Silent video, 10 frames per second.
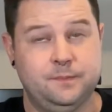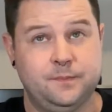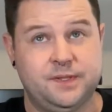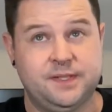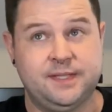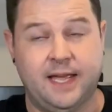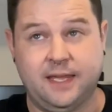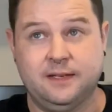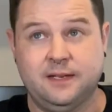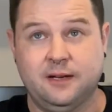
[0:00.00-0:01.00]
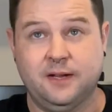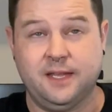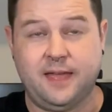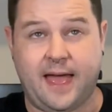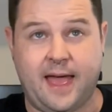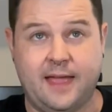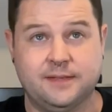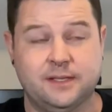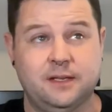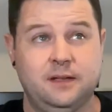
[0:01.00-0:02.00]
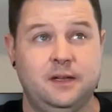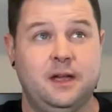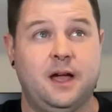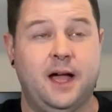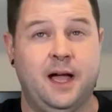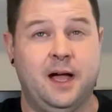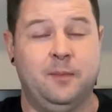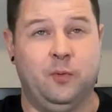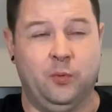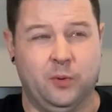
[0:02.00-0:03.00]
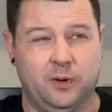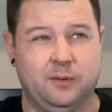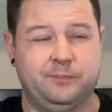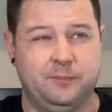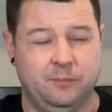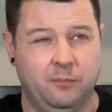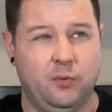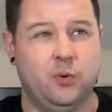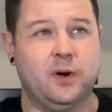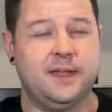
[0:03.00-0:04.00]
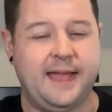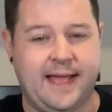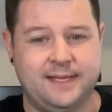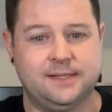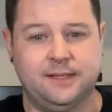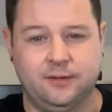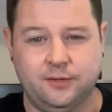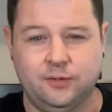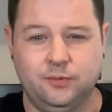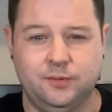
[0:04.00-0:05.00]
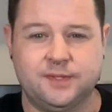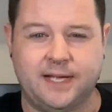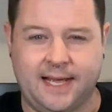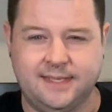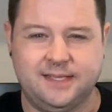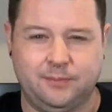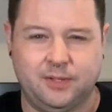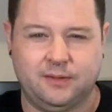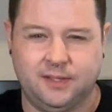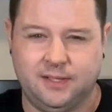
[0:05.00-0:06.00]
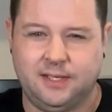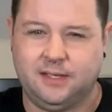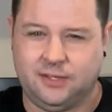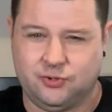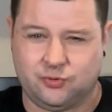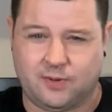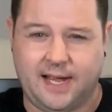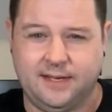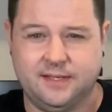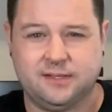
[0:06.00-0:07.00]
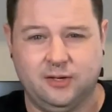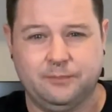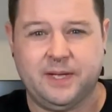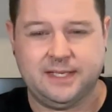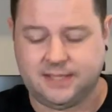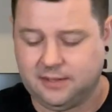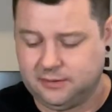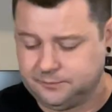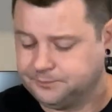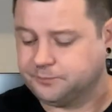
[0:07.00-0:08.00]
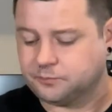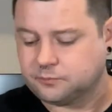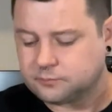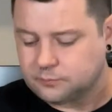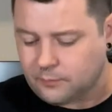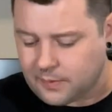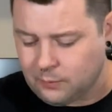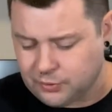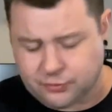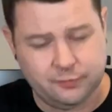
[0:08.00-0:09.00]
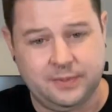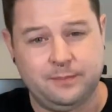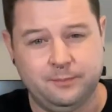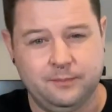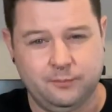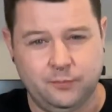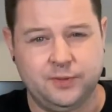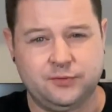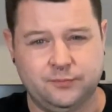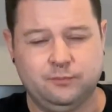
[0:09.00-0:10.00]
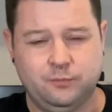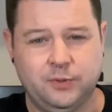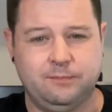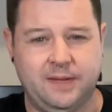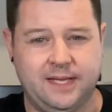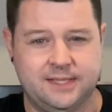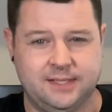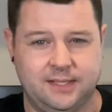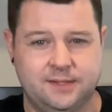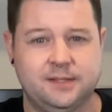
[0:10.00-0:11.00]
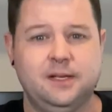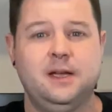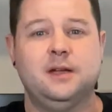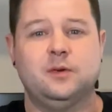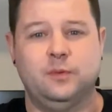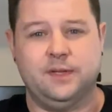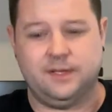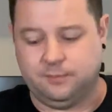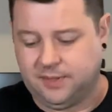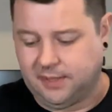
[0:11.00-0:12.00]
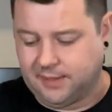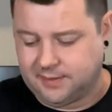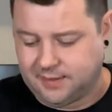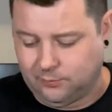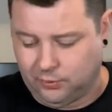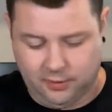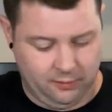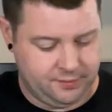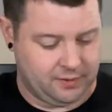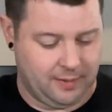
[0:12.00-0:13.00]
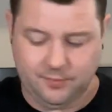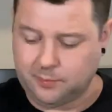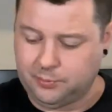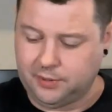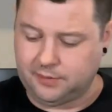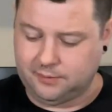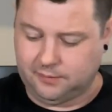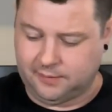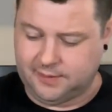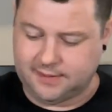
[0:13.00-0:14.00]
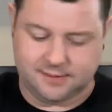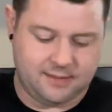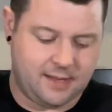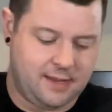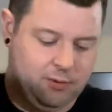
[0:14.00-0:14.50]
secondary cask, or more casks that are used, I typically get a dryness on my tongue, which would make sense with it being a double oak. So I'm going to put this guy